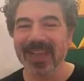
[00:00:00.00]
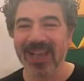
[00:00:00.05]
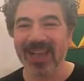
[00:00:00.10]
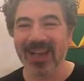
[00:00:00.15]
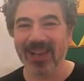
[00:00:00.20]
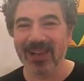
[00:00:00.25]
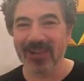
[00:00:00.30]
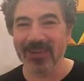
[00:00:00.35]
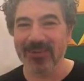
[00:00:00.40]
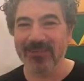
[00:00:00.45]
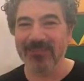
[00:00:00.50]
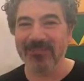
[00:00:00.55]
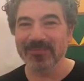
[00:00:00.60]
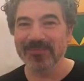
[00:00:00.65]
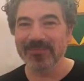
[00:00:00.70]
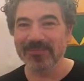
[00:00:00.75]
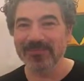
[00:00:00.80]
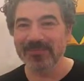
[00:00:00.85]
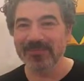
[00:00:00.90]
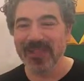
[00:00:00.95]
Hello,
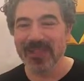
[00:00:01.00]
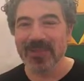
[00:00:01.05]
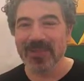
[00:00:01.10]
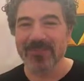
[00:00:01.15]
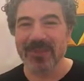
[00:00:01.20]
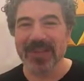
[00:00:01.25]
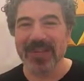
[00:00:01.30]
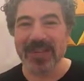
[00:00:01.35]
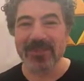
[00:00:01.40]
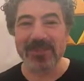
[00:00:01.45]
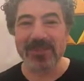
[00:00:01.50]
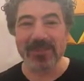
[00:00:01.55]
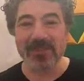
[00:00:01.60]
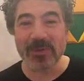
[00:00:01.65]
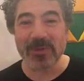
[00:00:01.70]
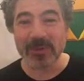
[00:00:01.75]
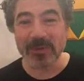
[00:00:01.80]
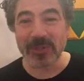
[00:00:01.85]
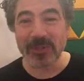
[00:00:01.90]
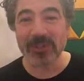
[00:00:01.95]
my name is
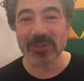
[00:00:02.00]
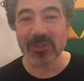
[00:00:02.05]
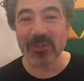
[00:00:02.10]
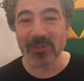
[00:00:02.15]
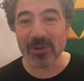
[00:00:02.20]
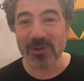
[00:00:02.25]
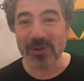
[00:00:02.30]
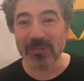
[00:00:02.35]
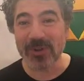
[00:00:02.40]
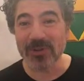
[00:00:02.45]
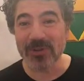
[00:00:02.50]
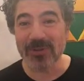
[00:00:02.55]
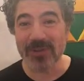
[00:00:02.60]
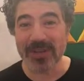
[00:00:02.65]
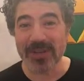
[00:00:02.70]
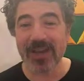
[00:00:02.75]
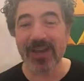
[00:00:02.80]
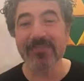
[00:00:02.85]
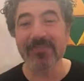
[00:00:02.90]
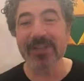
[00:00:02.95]
Miltos Yerolemou
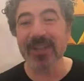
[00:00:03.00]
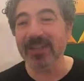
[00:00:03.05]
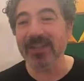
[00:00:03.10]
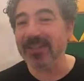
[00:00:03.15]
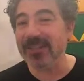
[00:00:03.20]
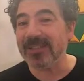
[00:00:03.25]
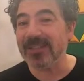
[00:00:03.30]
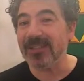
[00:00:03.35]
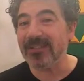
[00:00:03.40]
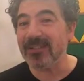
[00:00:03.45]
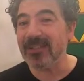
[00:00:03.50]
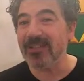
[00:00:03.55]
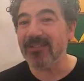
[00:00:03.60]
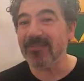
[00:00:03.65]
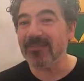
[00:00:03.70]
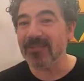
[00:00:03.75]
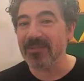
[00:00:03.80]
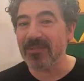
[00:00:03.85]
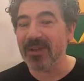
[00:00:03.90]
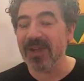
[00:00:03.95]
and I played Syrio
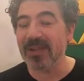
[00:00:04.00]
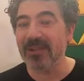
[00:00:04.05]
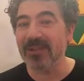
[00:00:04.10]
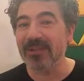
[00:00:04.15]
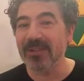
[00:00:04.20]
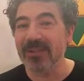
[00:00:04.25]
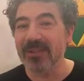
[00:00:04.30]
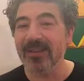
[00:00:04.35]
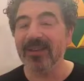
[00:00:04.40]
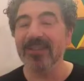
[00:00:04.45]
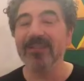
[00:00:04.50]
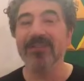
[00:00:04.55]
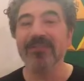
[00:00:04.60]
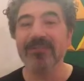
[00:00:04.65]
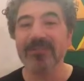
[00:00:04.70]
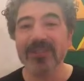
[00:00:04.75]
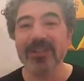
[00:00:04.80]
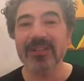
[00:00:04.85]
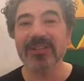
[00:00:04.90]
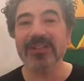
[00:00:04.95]
Forel in the
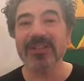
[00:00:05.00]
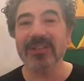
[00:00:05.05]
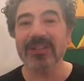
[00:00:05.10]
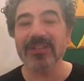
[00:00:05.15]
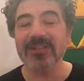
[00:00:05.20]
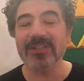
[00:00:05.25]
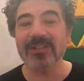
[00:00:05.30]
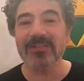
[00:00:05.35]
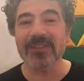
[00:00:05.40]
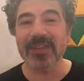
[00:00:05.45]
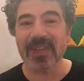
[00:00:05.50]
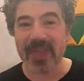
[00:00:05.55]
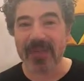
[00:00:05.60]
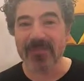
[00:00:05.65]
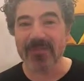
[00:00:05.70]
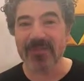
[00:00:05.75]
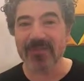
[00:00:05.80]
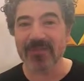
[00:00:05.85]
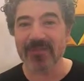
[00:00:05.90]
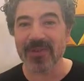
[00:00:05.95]
first season of
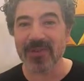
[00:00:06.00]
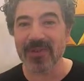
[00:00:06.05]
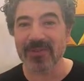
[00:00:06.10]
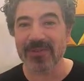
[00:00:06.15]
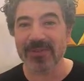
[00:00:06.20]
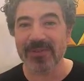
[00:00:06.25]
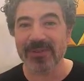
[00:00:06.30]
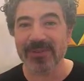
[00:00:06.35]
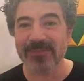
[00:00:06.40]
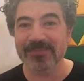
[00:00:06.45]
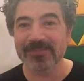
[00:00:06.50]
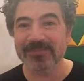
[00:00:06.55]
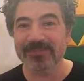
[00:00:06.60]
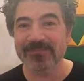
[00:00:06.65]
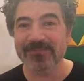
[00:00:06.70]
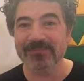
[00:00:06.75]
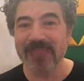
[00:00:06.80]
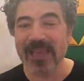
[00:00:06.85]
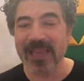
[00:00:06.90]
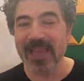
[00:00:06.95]
Game of Thrones.
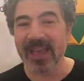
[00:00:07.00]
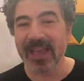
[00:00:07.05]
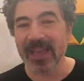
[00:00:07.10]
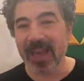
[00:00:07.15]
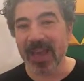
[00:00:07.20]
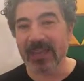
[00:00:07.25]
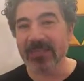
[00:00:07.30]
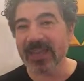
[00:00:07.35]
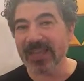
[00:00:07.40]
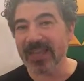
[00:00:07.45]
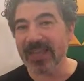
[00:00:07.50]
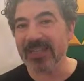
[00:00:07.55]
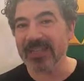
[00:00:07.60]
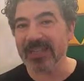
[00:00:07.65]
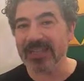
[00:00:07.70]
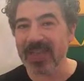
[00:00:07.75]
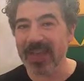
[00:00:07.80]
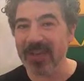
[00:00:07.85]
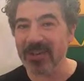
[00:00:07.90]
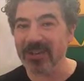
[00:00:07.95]
And I'm here to
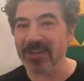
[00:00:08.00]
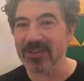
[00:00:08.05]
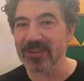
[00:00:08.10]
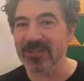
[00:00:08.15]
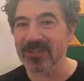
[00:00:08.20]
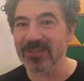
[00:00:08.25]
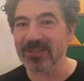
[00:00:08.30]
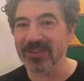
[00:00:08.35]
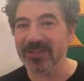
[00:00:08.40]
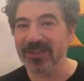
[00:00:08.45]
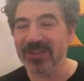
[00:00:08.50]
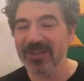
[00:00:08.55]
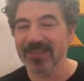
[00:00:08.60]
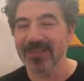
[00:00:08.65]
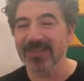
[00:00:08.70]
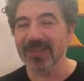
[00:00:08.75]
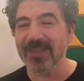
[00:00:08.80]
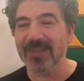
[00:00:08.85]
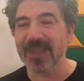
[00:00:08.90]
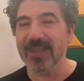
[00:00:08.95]
tell you
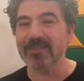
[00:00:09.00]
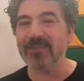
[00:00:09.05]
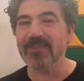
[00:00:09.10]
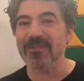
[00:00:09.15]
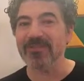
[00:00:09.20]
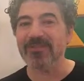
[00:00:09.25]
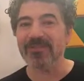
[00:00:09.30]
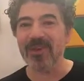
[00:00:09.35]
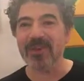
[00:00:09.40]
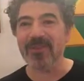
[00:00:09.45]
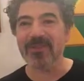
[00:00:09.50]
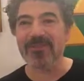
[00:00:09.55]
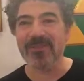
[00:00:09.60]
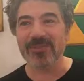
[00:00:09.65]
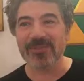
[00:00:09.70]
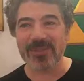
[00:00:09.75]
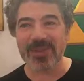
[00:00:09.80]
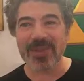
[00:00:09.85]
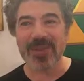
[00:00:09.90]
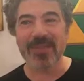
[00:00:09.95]
that Game of
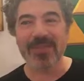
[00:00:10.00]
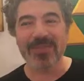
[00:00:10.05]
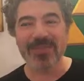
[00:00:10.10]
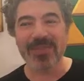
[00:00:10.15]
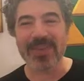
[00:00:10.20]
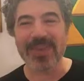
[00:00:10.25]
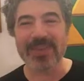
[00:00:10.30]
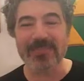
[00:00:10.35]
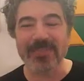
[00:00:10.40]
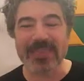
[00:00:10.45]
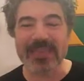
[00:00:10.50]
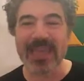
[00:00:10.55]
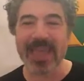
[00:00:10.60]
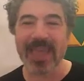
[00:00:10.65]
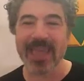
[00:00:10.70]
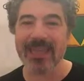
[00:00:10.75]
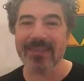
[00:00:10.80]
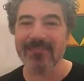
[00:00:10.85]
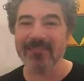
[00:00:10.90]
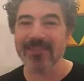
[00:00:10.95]
Thrones themed
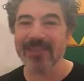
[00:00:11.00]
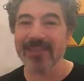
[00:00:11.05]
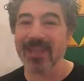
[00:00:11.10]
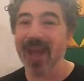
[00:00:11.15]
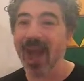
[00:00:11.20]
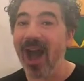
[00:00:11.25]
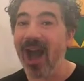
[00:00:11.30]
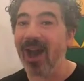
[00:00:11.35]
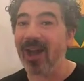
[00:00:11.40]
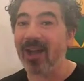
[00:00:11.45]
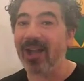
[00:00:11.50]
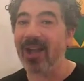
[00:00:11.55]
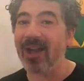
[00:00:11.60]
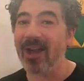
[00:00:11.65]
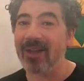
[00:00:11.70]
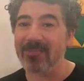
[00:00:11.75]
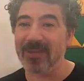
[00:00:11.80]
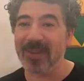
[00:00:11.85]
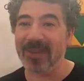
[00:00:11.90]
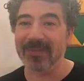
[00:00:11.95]
games are
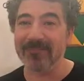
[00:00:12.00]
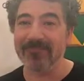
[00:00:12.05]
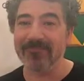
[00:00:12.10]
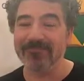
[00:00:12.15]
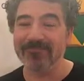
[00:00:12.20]
coming